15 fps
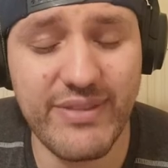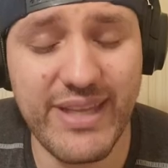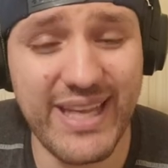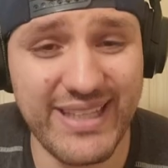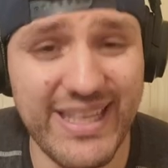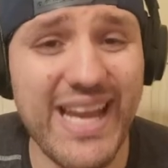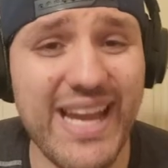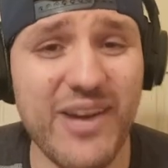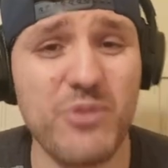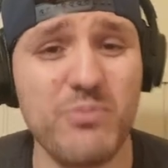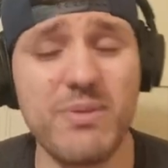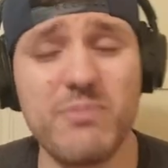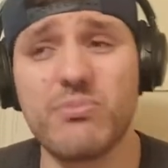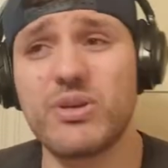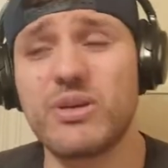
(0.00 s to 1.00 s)
that. Yeah, I
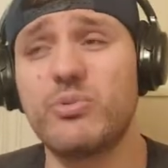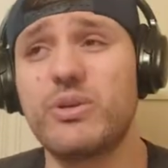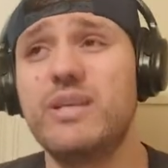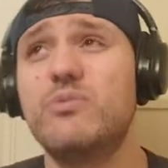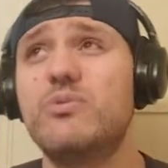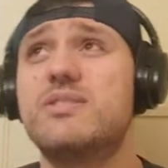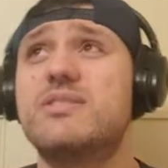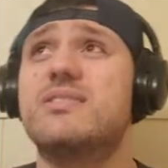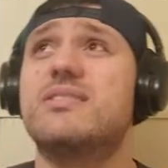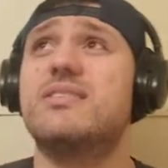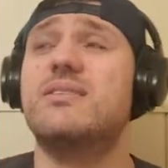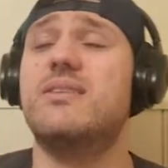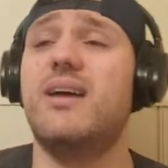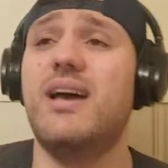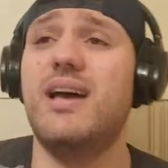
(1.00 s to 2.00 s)
remember when he was
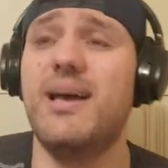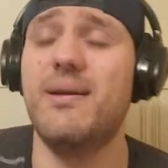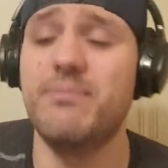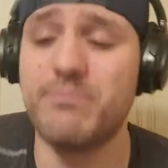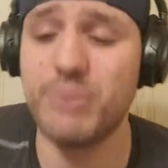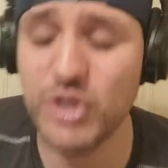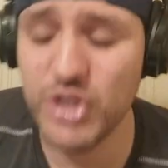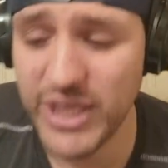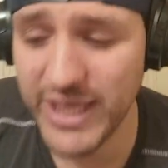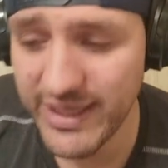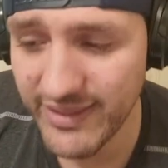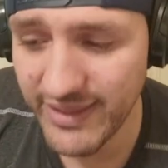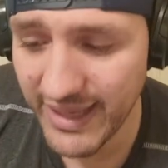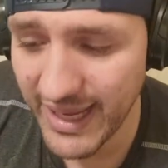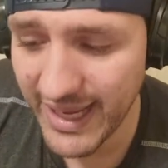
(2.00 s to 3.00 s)
uh,
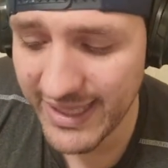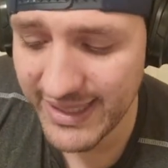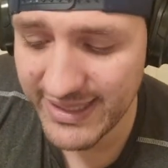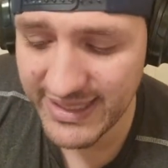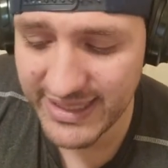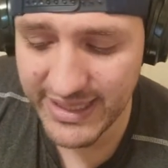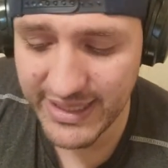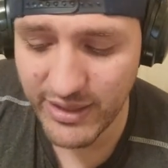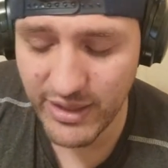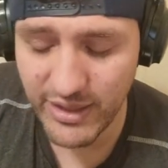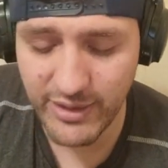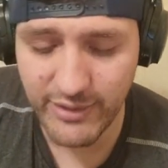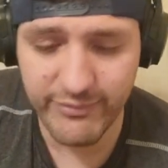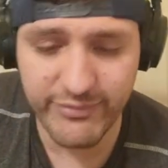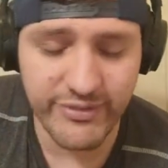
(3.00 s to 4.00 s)
pushing the idea
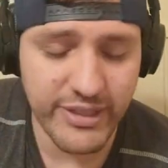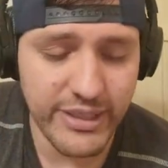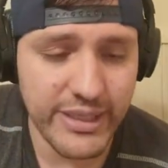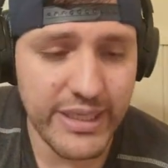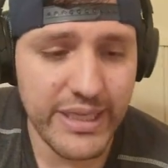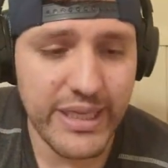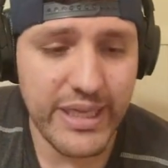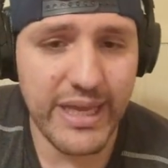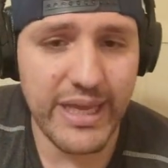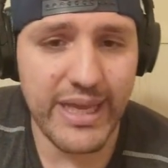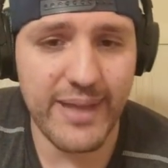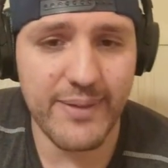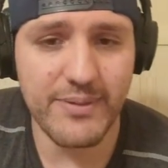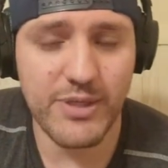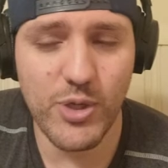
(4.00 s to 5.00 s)
of
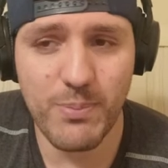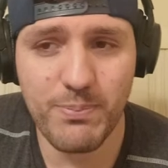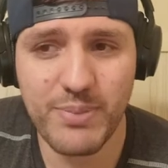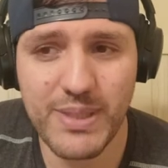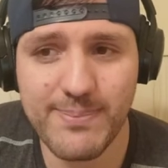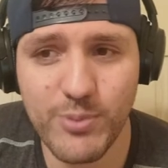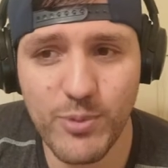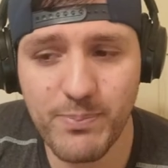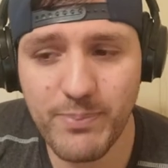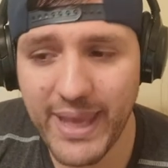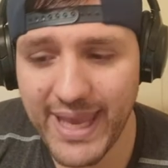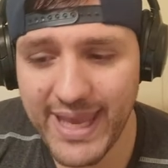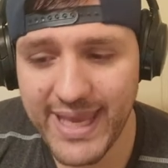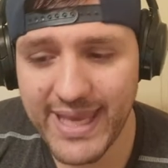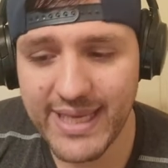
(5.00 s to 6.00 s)
Uh, you know, people
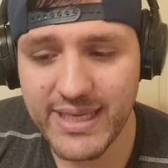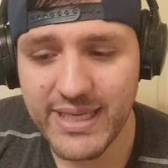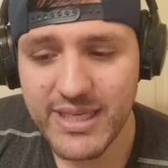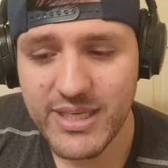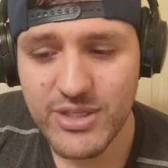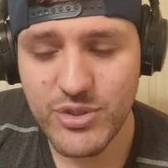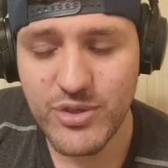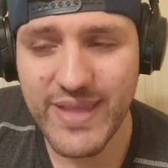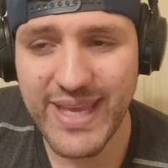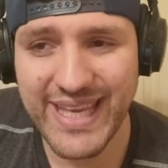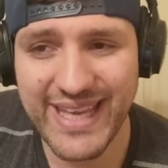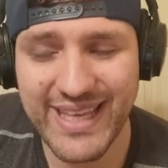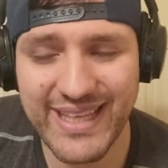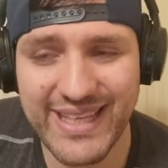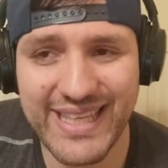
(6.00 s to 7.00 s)
paying so they
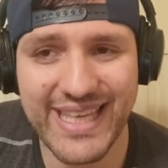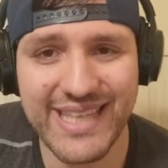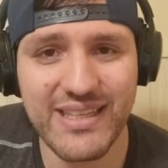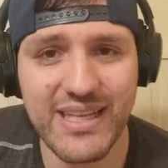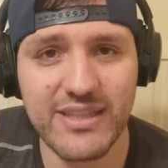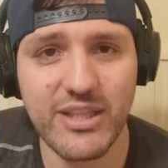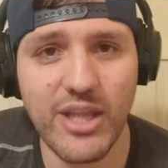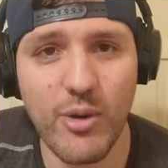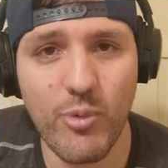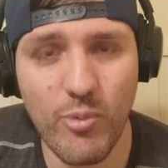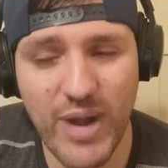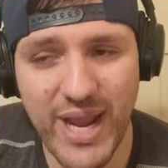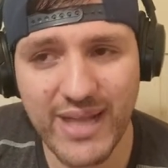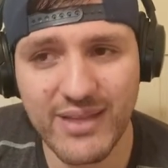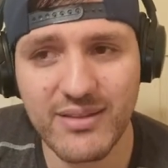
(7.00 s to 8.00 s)
can get a
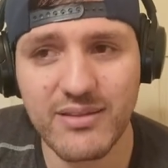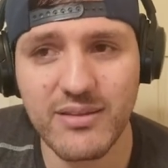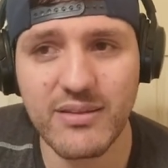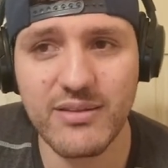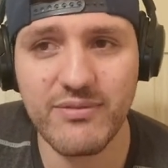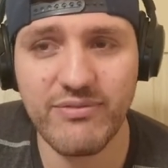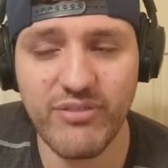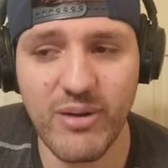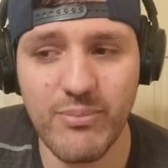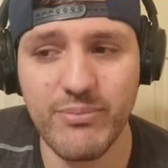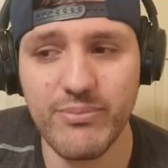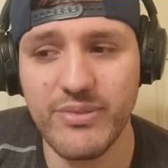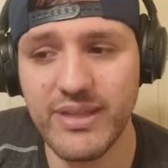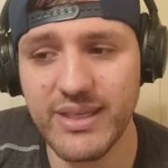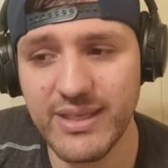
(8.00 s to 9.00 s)
direct
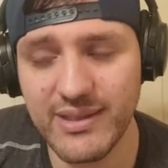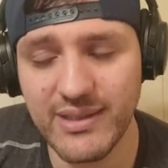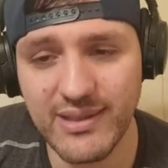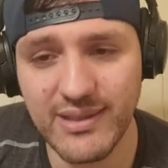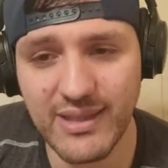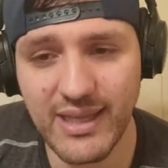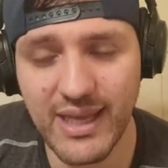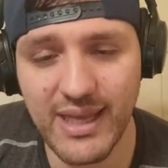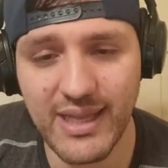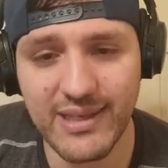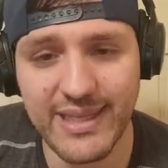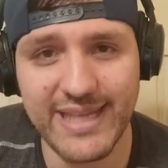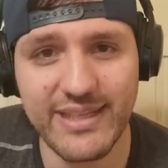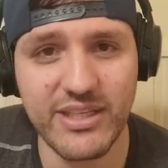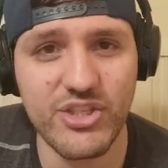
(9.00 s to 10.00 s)
from the uh,
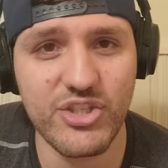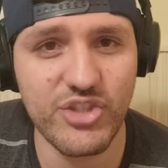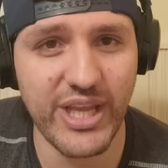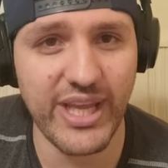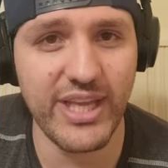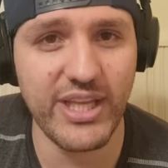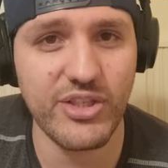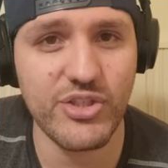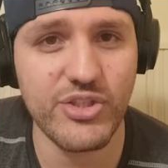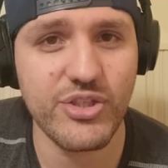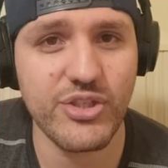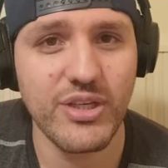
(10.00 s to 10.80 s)
Let exchange.